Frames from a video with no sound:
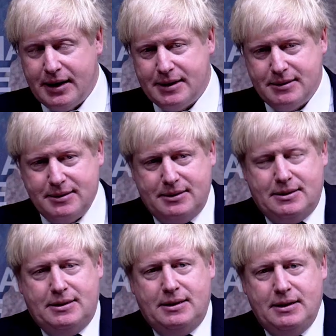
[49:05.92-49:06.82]
uh,
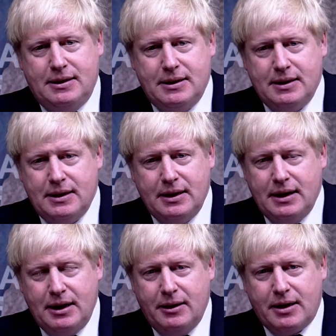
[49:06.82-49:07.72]

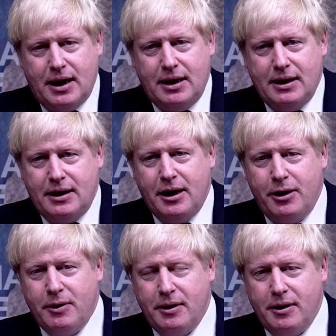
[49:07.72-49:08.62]
look, you
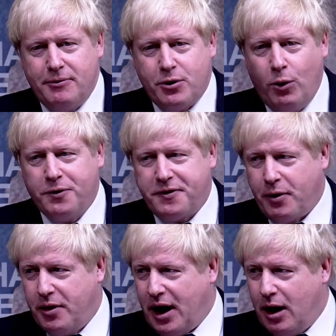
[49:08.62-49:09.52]
know, of course
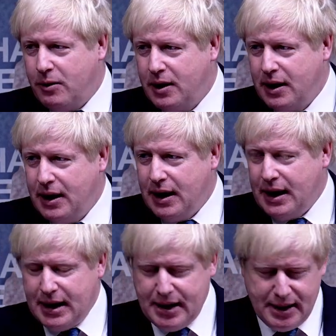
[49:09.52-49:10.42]
there are now
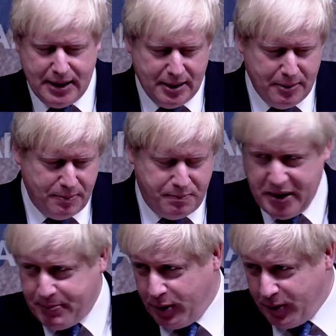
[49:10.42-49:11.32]
uh,
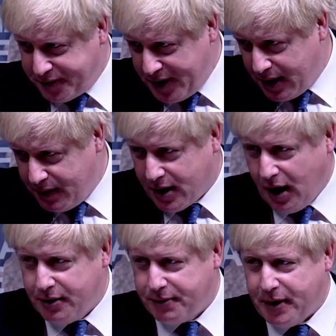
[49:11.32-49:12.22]
people who are saying the
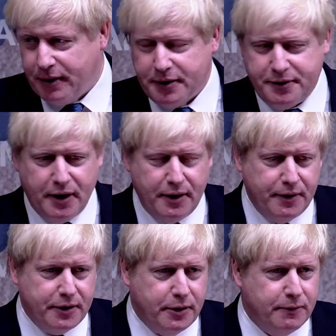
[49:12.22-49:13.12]
kind of thing that uh,
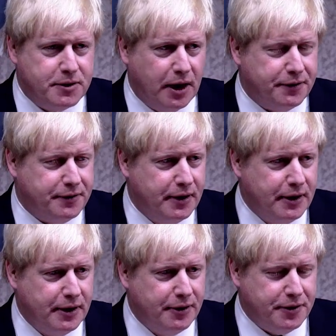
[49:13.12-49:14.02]
that you've just
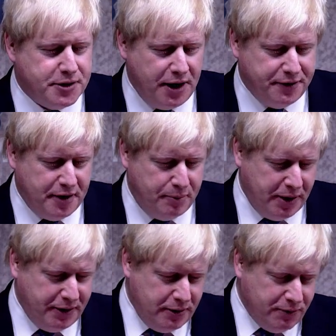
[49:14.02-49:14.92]
suggested,
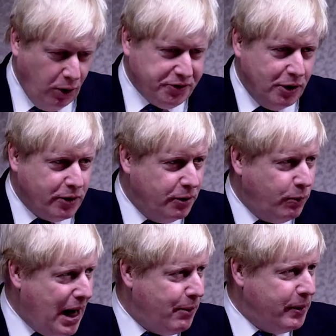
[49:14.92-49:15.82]
but you've got to look
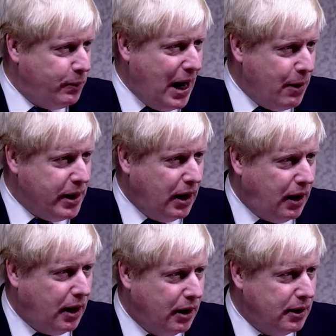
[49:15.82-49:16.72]
at where we where we
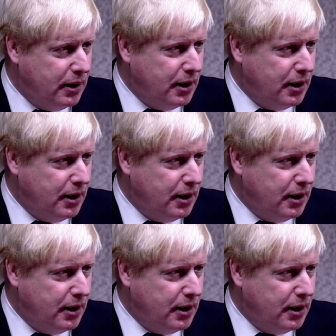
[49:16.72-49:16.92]
are,